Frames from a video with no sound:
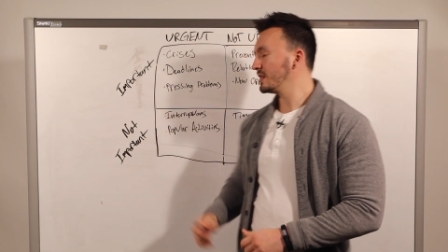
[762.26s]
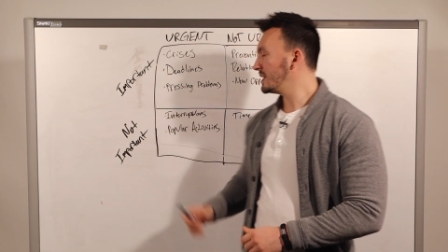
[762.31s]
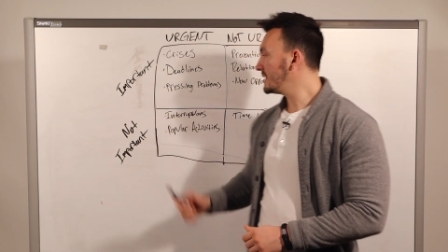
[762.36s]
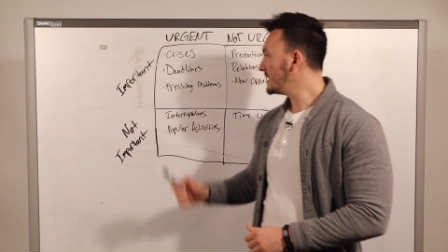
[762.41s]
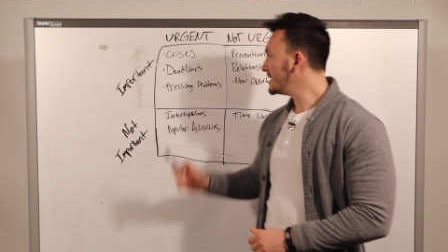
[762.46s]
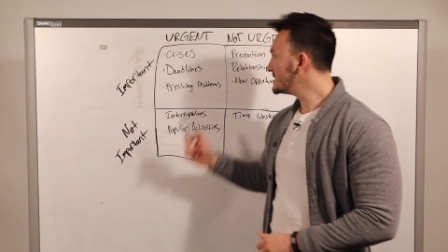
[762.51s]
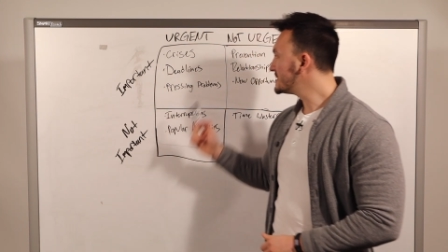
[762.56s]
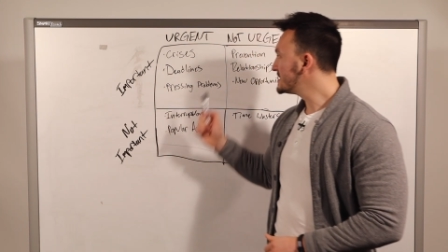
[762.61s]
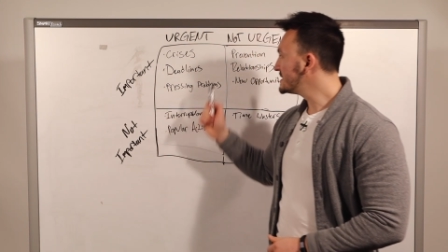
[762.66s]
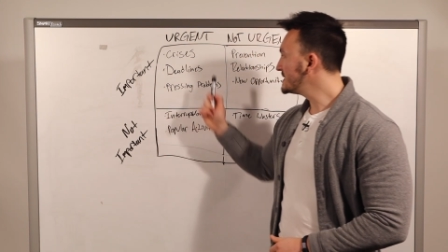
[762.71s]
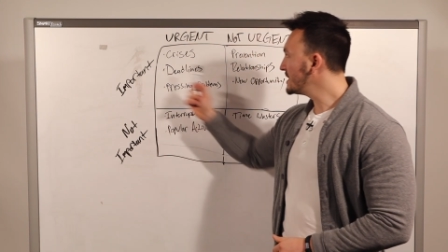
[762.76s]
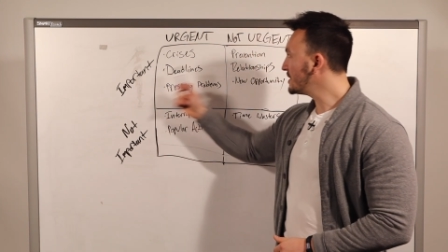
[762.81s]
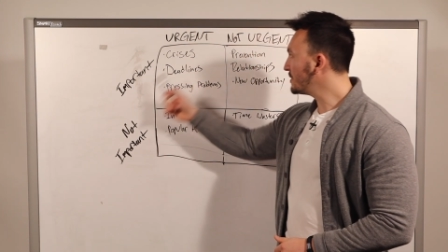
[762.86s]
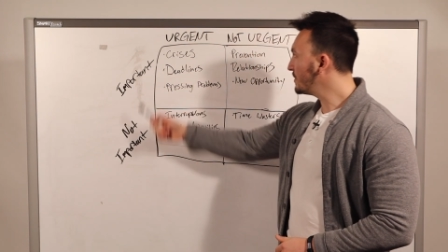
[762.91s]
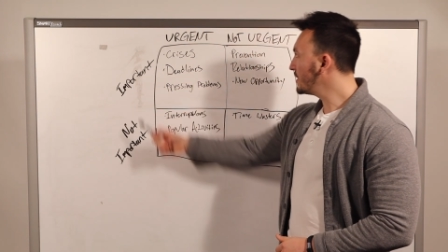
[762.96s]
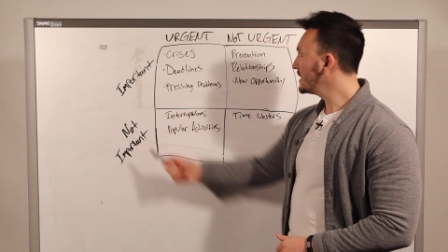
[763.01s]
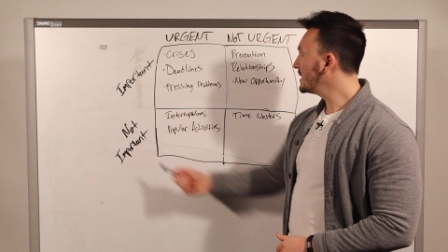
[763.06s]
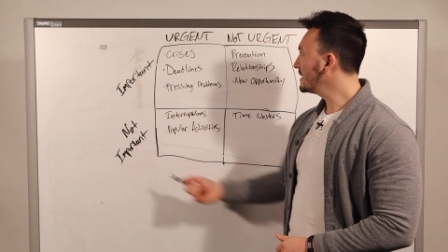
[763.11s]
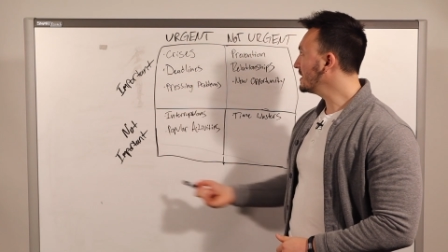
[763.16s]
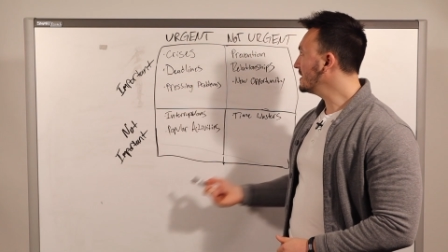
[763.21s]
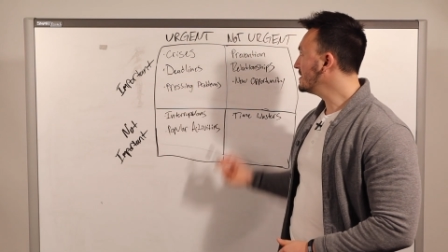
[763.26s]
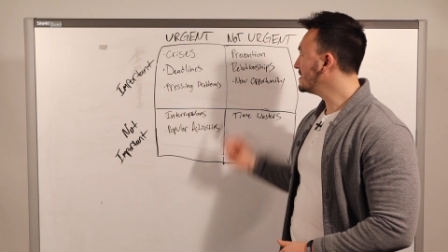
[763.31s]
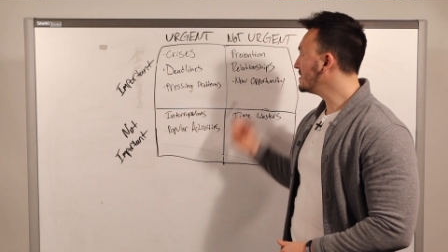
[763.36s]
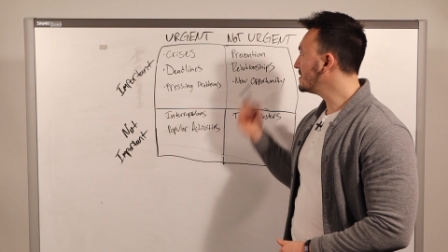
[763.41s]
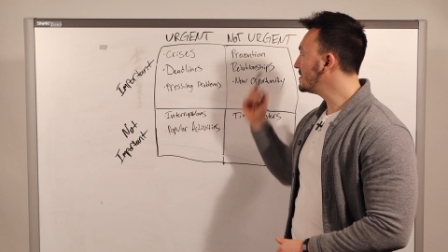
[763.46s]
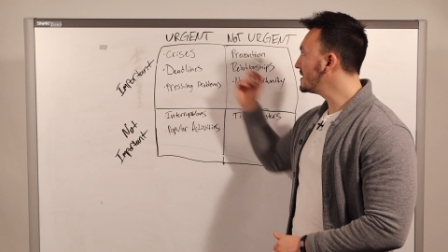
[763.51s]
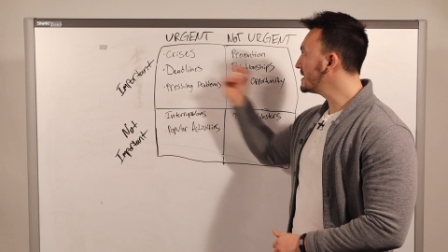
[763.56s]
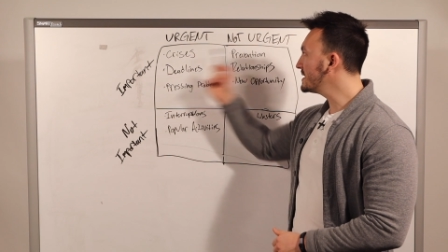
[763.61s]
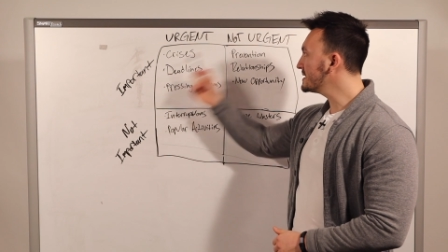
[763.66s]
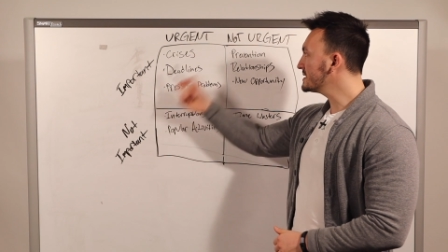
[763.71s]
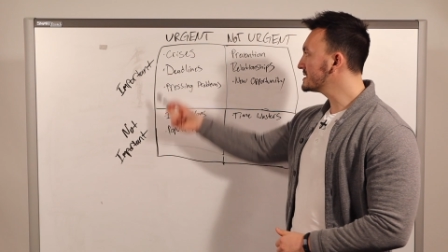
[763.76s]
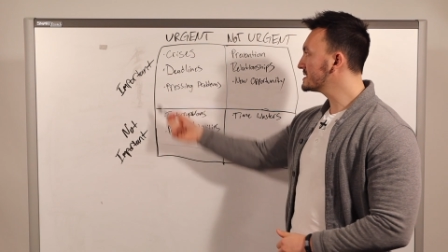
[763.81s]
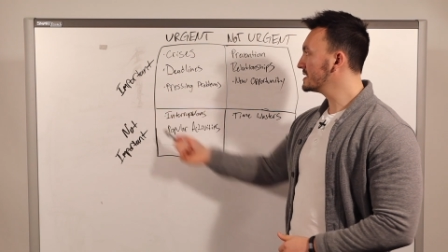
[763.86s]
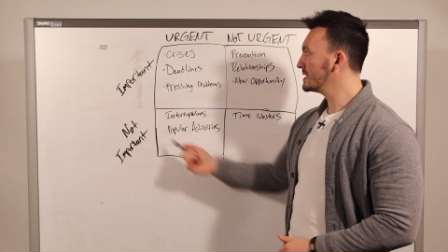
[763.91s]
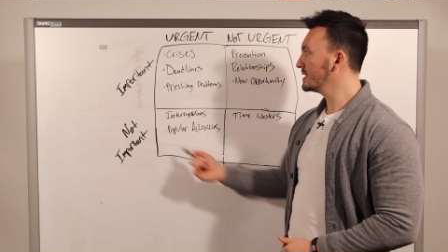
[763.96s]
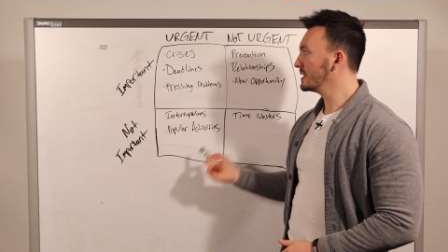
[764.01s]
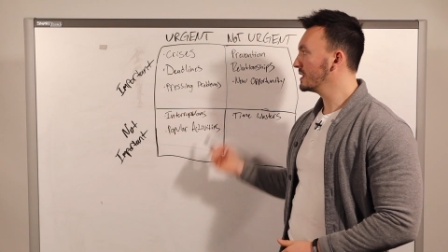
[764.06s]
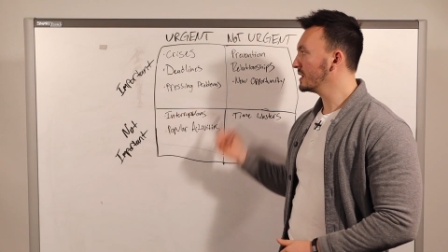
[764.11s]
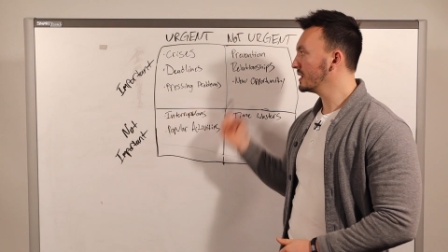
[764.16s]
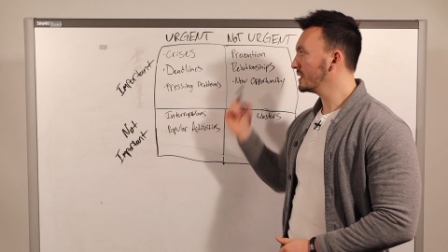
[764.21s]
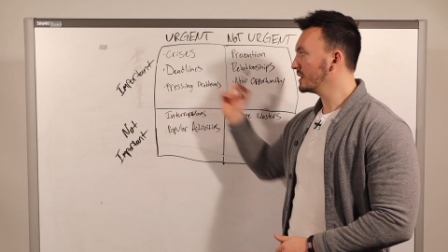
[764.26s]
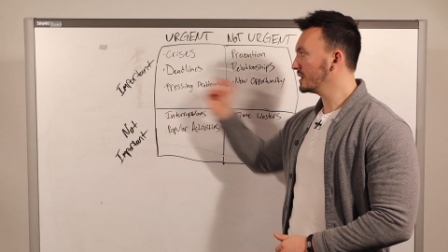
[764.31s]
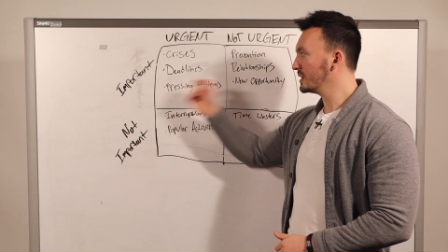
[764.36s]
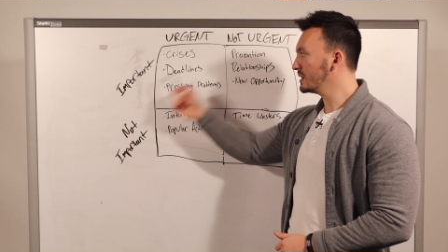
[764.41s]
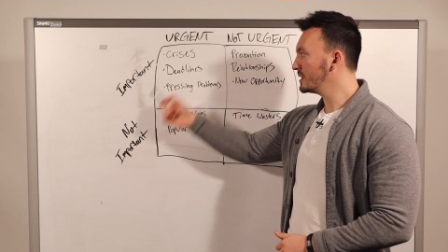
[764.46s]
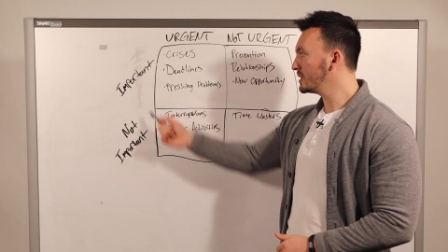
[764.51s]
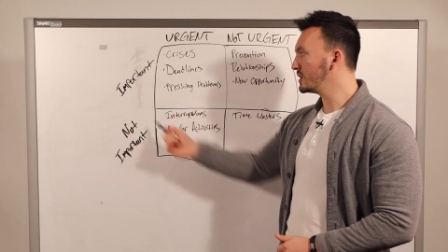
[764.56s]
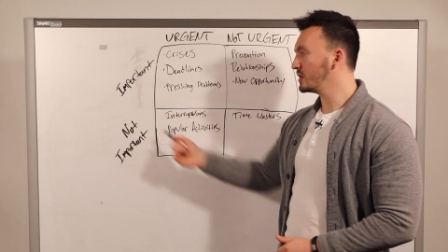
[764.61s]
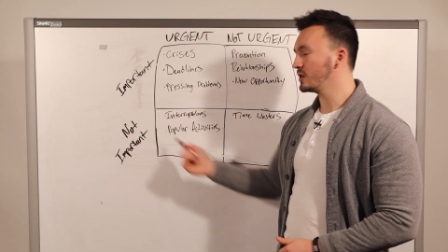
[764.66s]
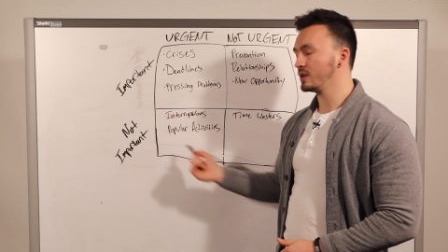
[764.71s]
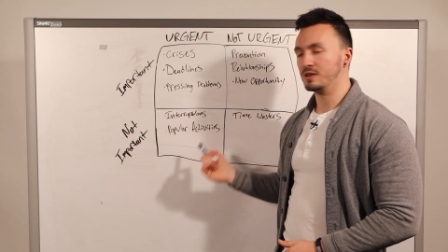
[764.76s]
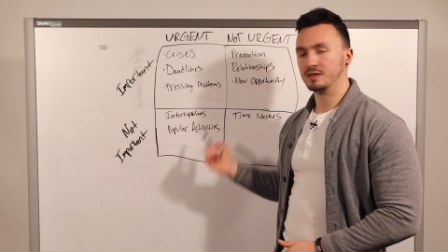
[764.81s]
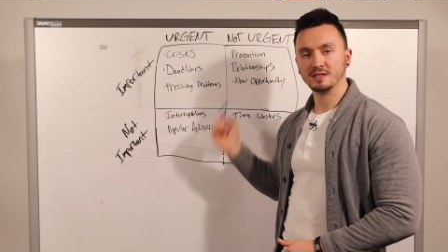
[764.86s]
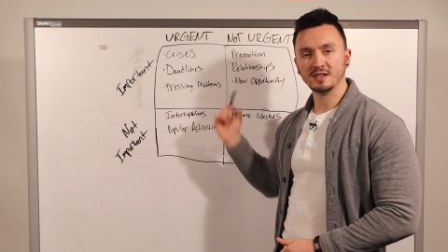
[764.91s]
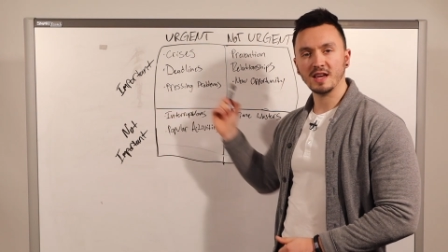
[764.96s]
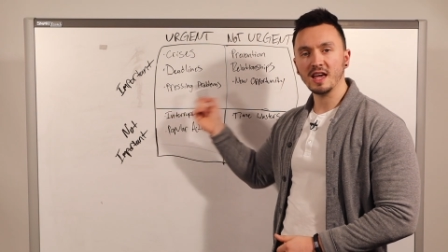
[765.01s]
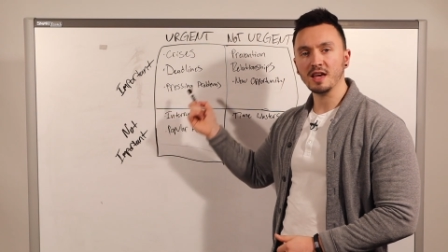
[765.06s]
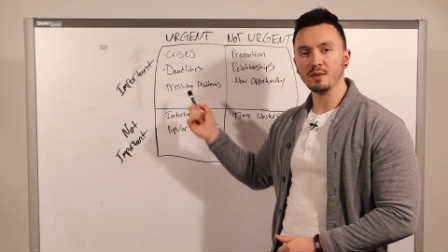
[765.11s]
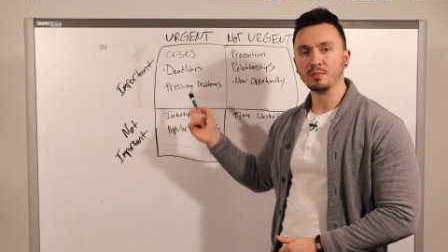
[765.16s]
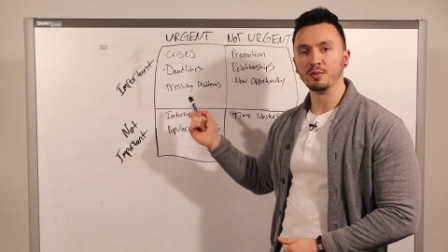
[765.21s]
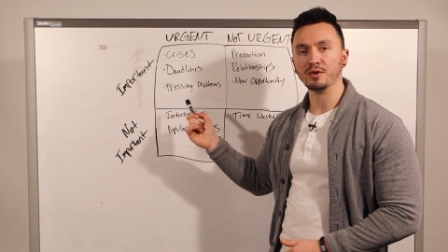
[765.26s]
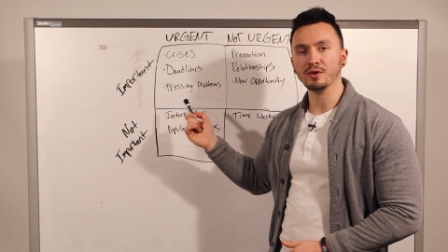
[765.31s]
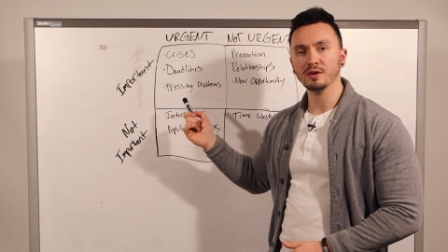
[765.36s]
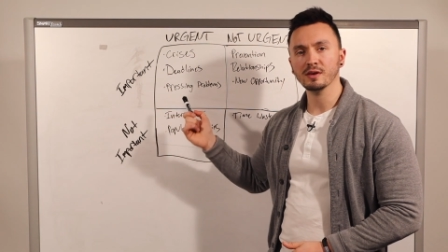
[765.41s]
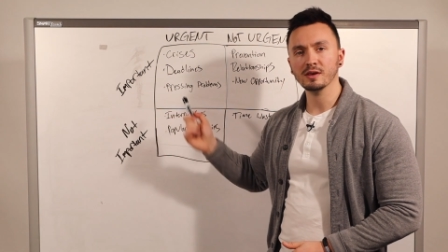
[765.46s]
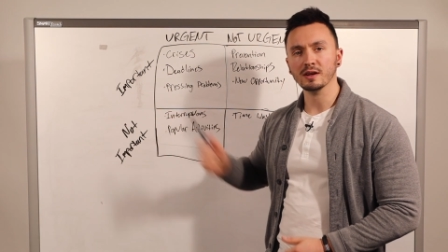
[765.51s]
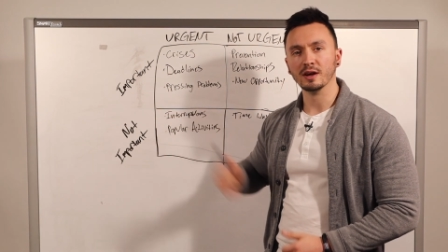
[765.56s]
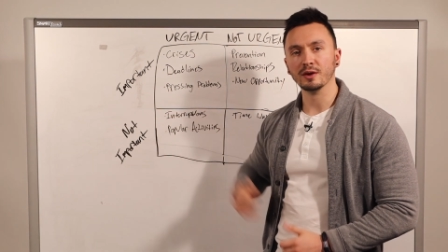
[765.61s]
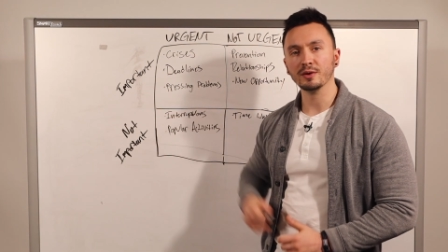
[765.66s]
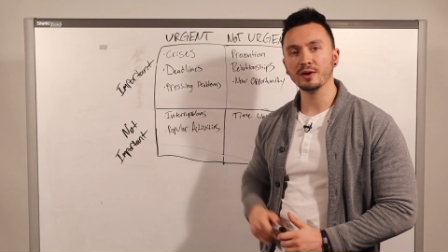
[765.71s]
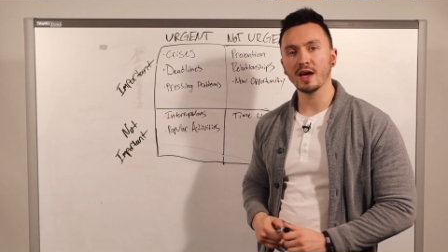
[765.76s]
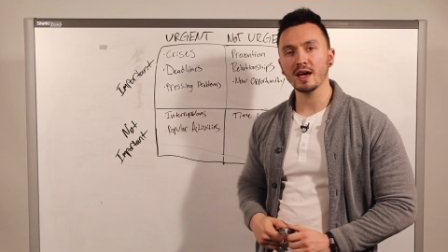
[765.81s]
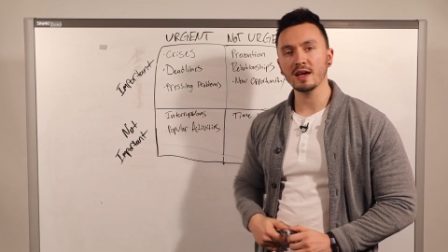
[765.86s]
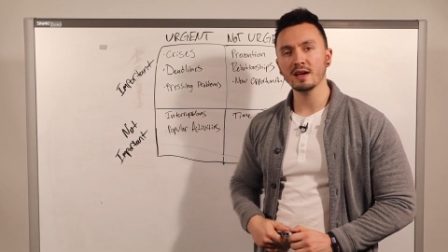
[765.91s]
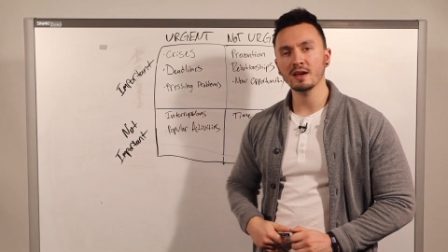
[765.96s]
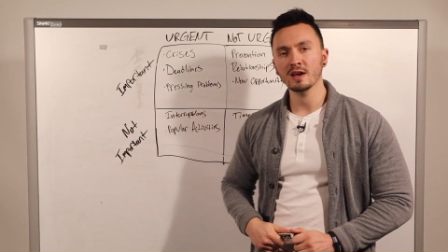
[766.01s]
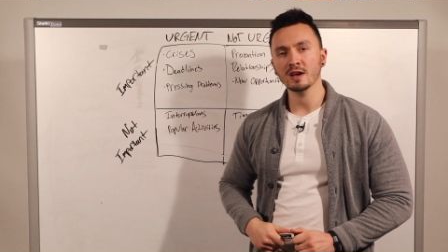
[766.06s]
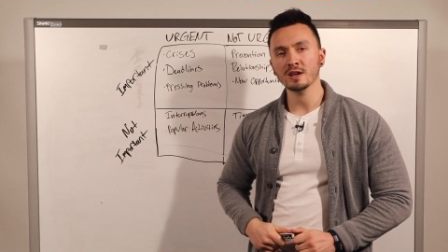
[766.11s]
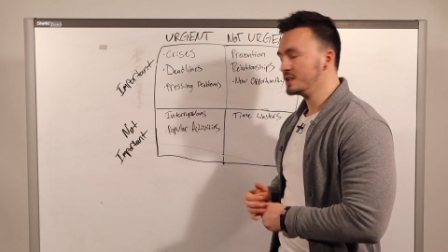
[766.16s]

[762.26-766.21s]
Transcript: considering this table, okay?